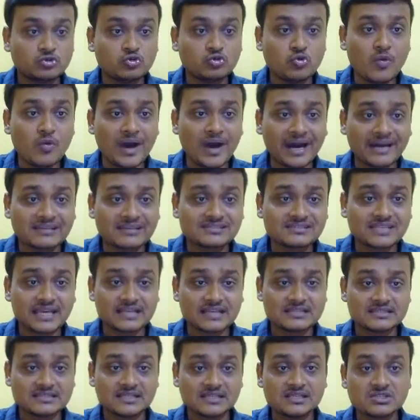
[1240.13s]
Two
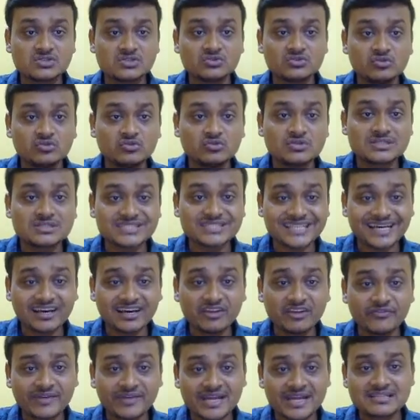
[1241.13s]
archangels who
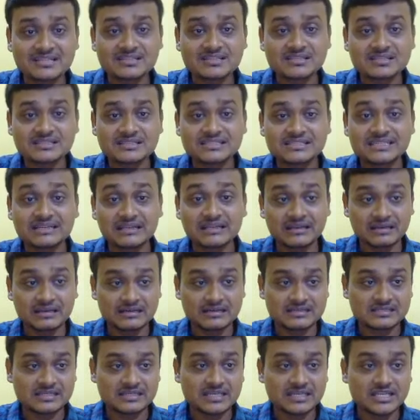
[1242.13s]
serve as
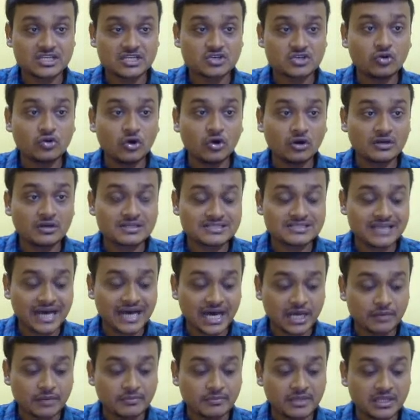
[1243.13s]
generals in God's
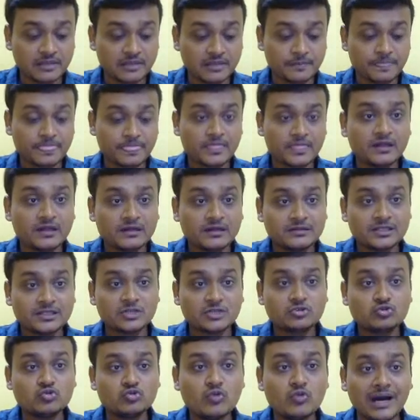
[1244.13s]
army.
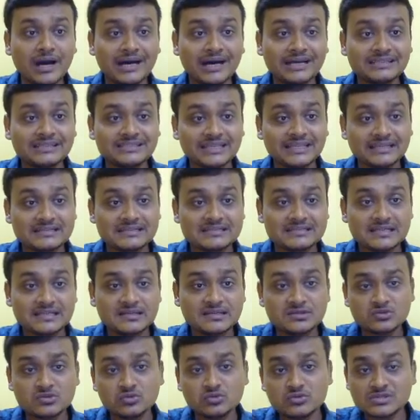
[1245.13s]
The two
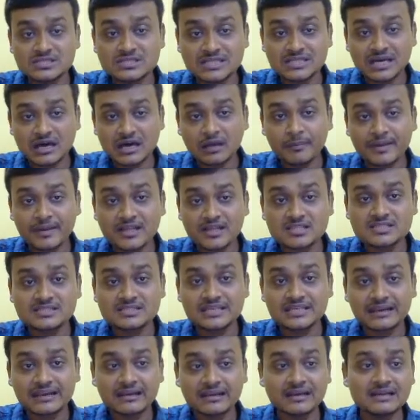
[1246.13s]
archangels who serve as
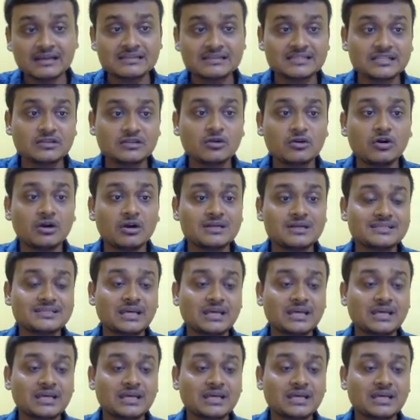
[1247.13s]
generals in God's